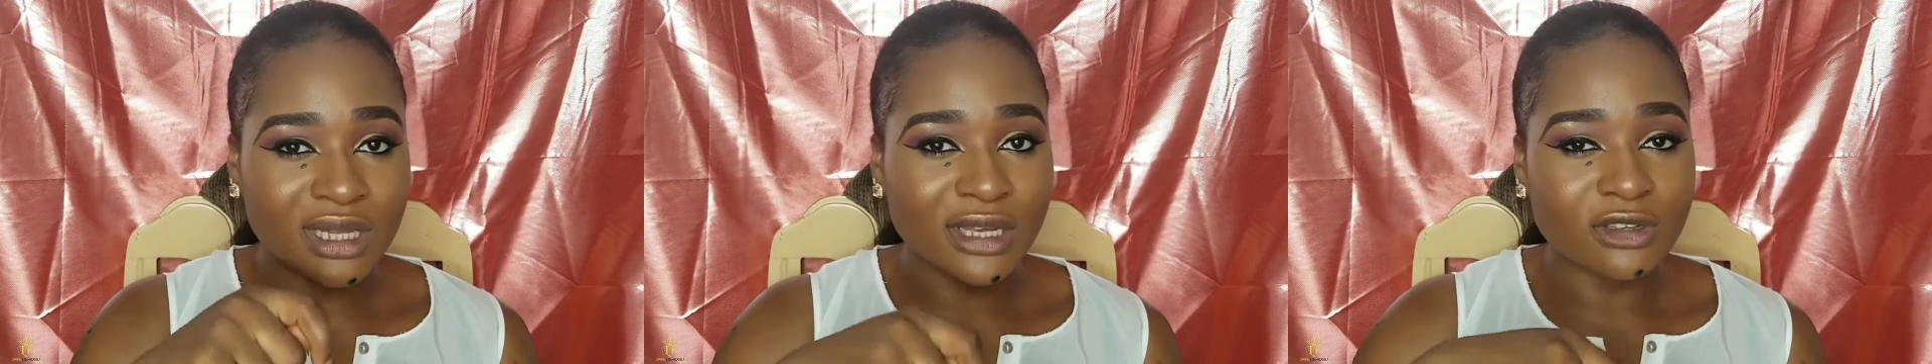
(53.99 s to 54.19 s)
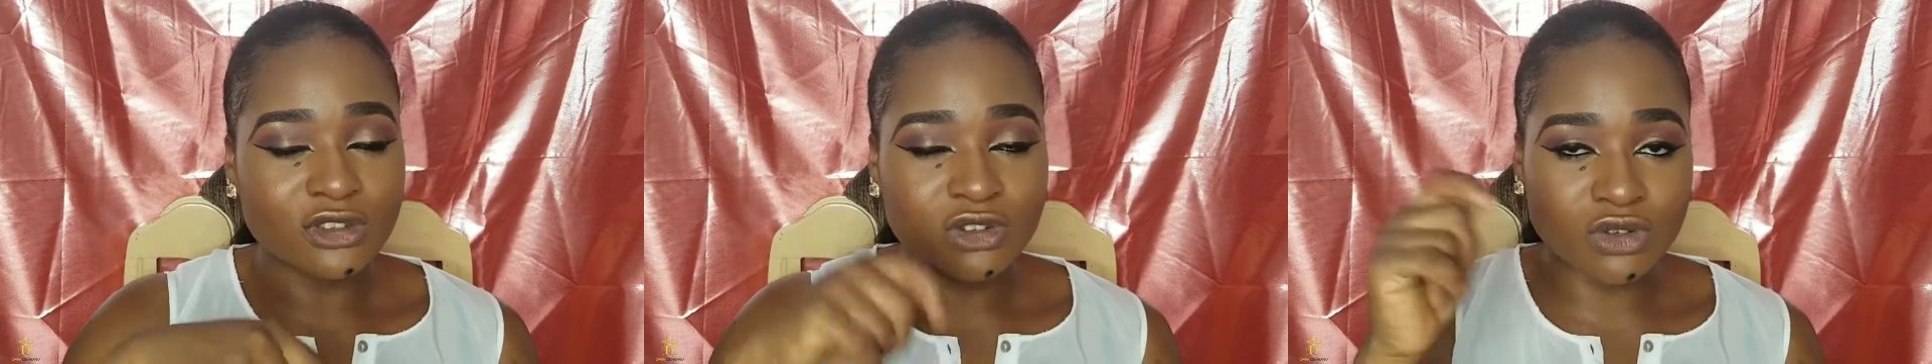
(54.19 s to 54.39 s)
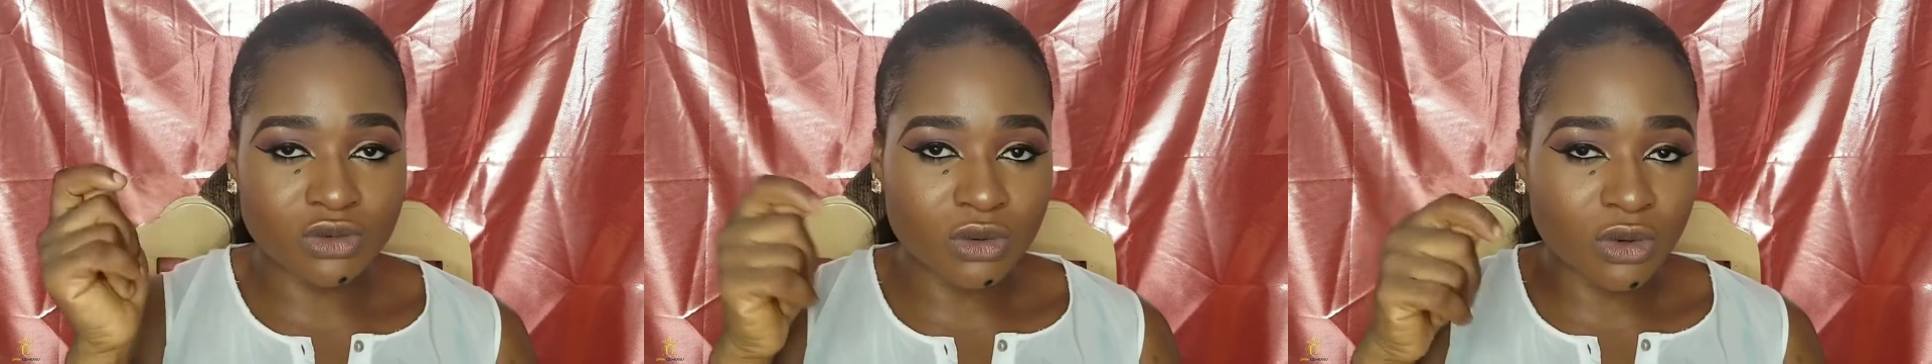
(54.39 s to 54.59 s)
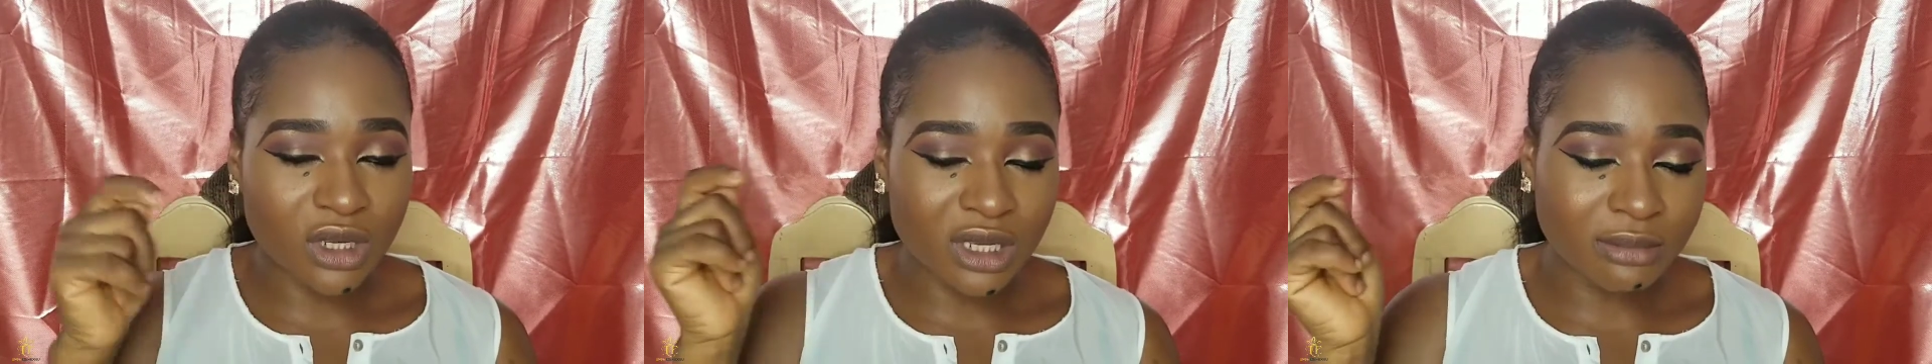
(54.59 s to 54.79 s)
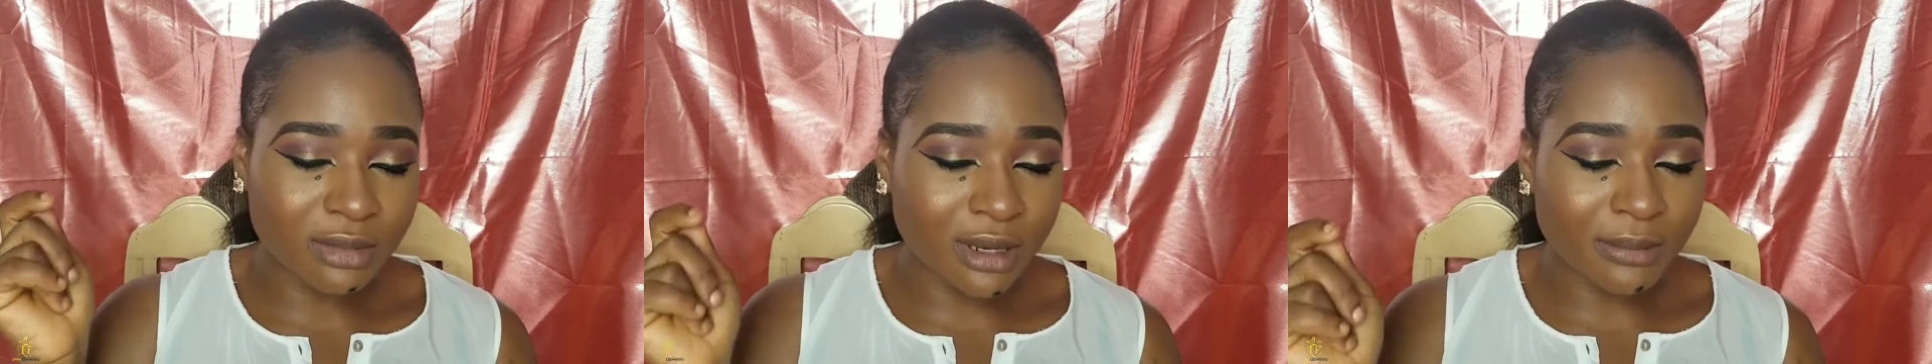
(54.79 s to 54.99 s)
like draw
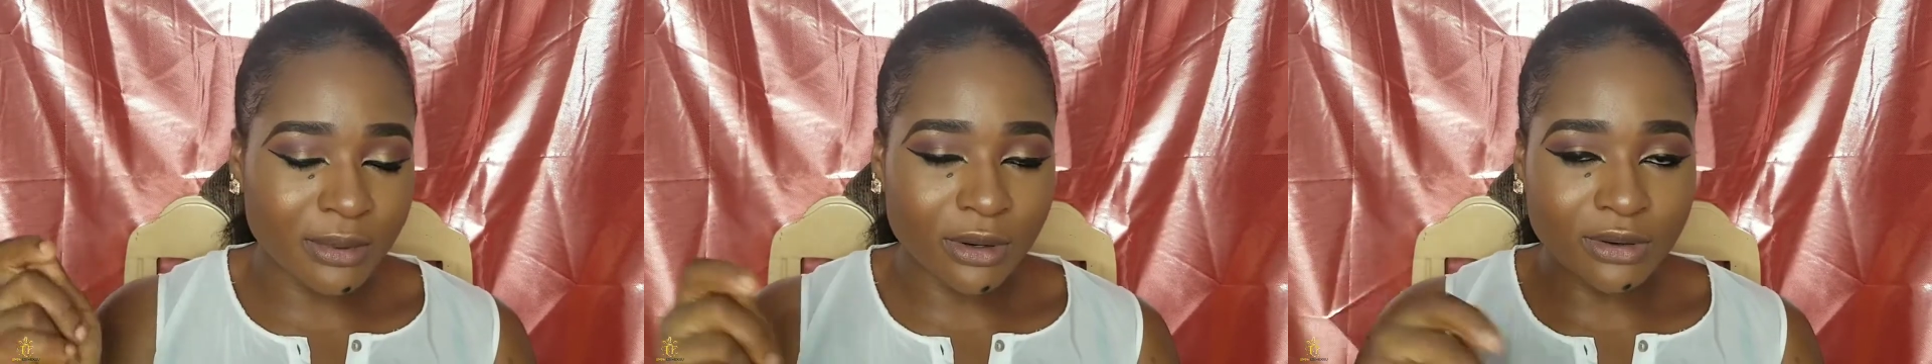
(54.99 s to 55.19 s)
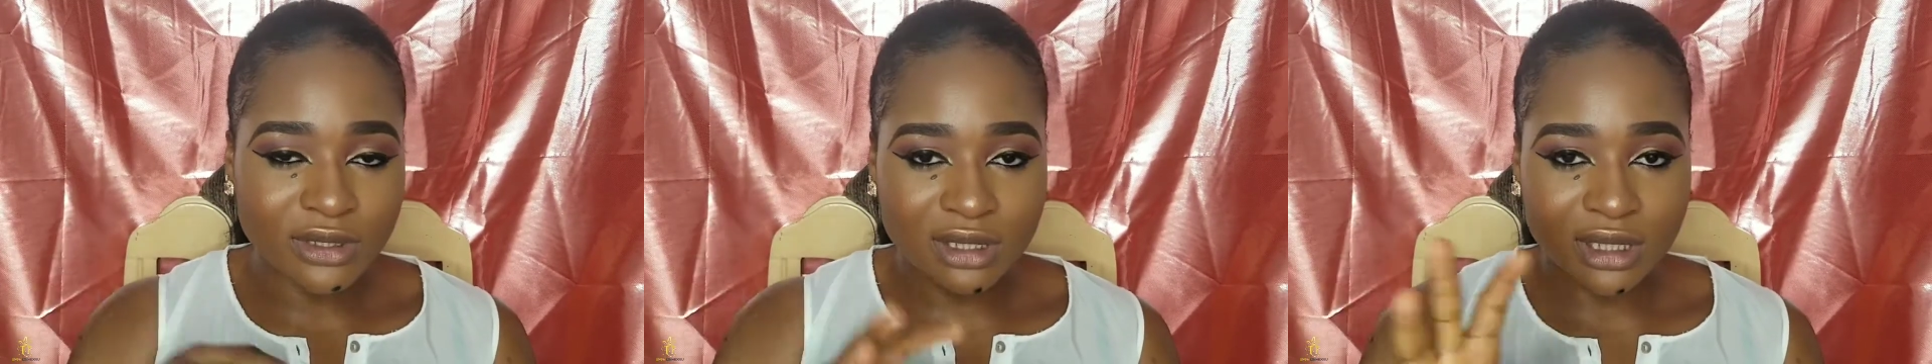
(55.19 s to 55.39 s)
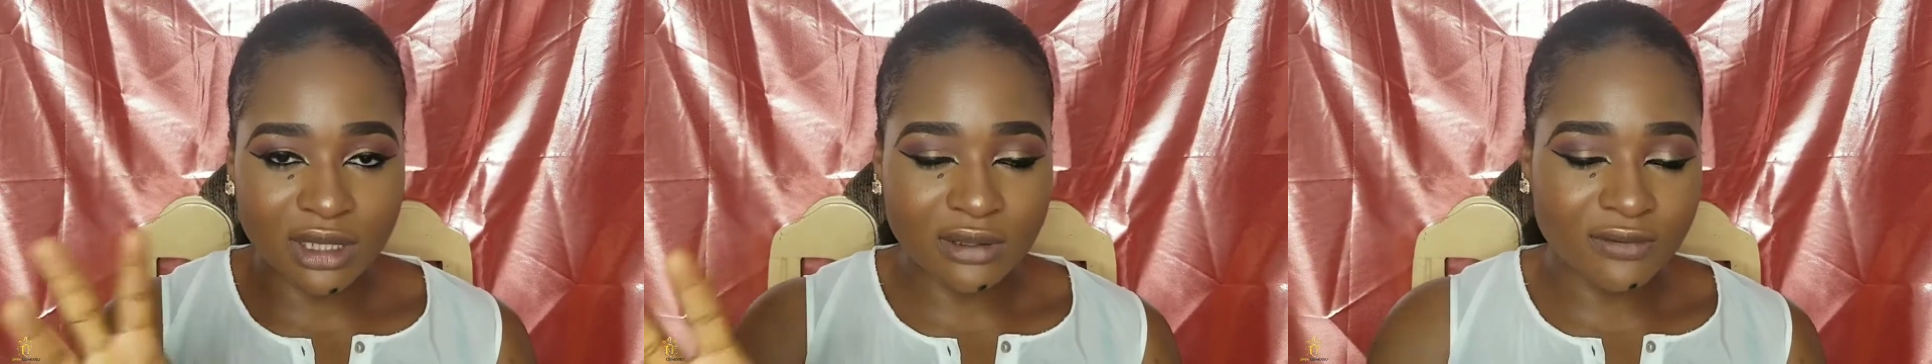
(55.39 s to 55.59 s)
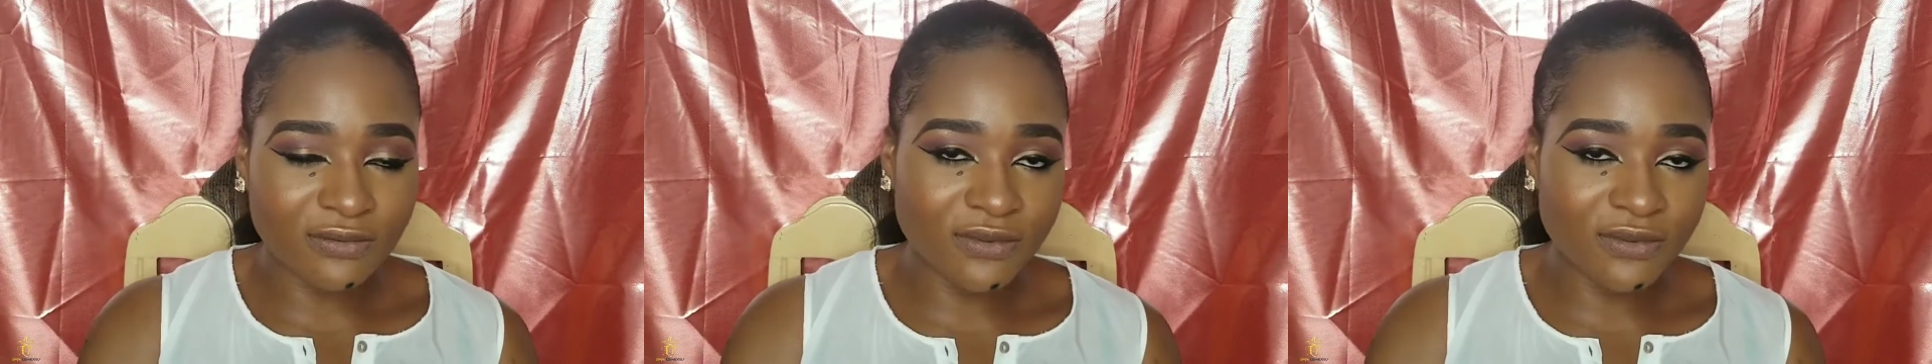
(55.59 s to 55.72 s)
in my brows than